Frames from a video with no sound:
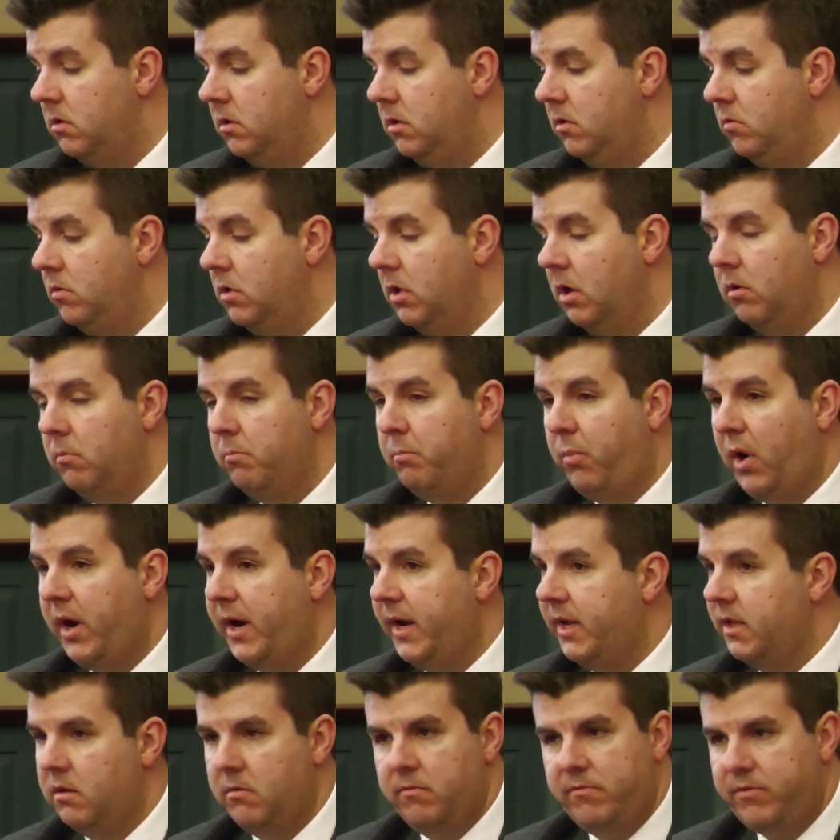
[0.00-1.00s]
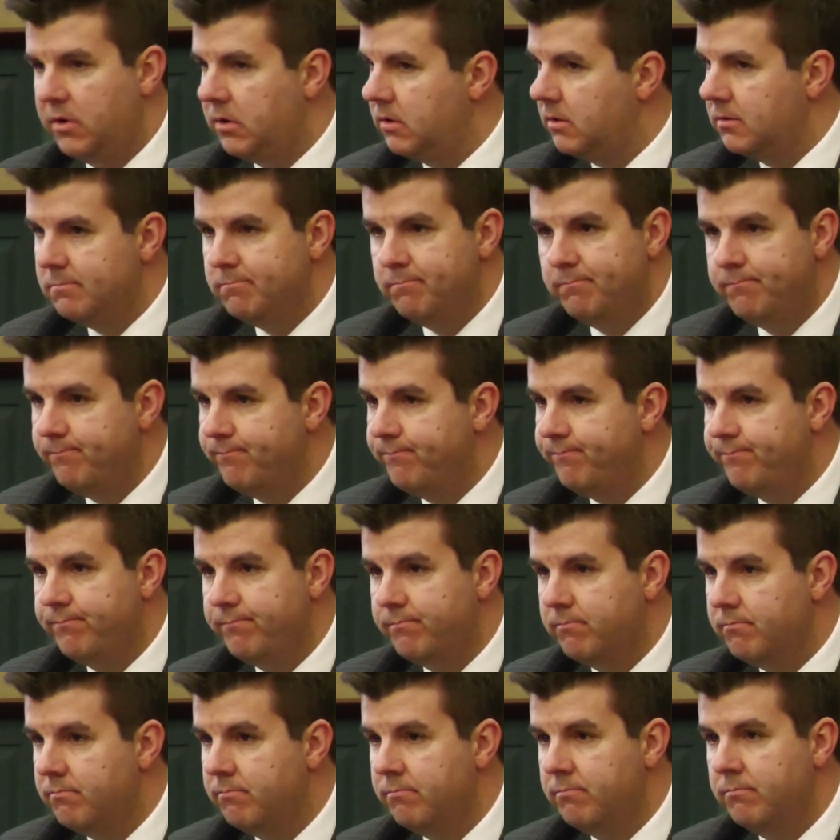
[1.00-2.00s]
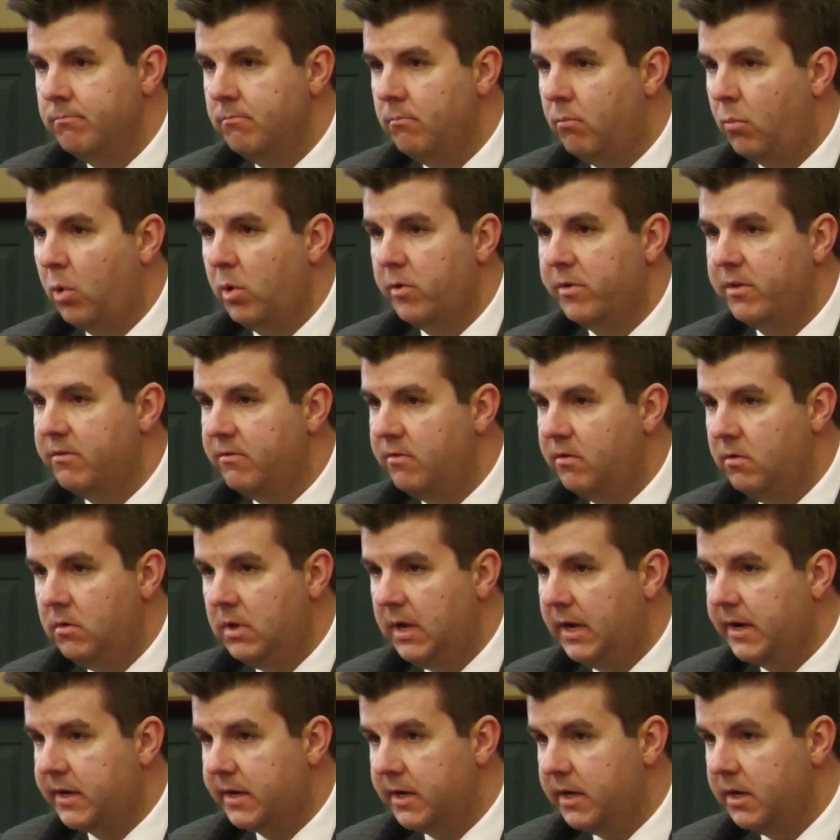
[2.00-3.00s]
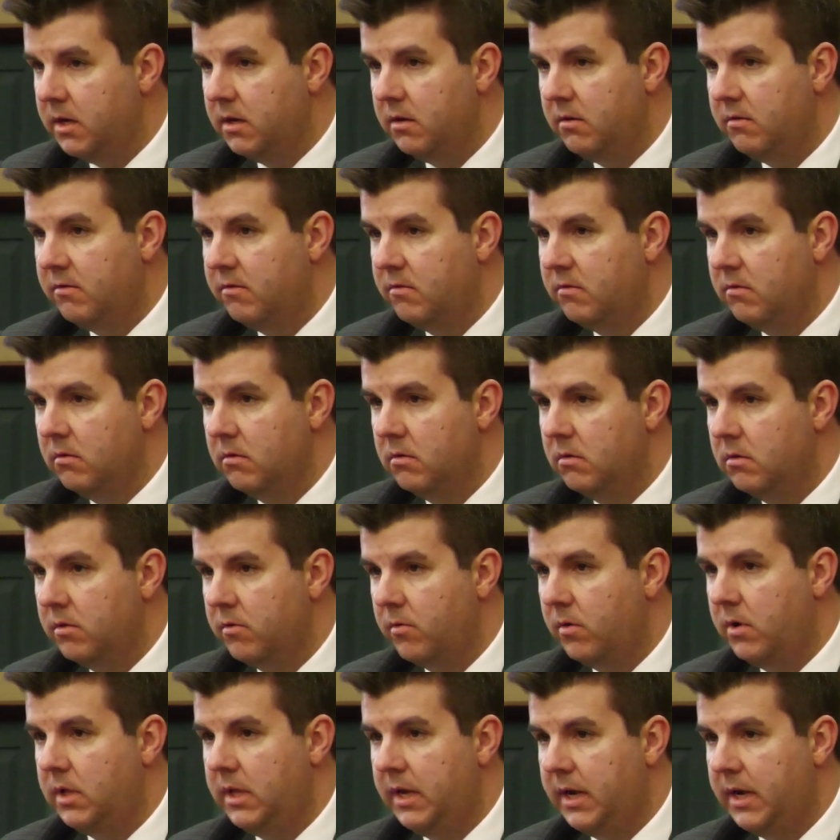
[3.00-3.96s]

you've known Brandon for more than 2 decades, 3